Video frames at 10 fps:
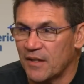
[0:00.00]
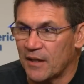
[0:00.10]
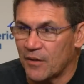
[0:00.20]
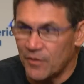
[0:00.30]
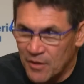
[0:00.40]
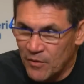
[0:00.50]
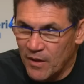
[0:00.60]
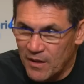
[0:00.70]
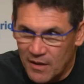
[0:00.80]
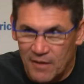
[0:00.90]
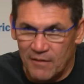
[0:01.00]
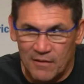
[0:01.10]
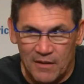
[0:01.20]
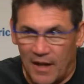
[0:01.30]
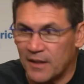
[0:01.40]
that and go you know what
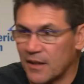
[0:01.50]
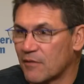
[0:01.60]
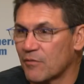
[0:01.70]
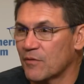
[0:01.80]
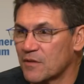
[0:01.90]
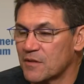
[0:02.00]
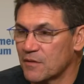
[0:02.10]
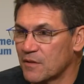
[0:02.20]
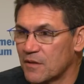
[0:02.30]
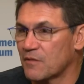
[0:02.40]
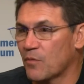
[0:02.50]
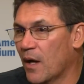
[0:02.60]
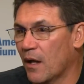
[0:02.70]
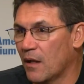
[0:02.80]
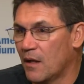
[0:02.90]
I can get through this as well.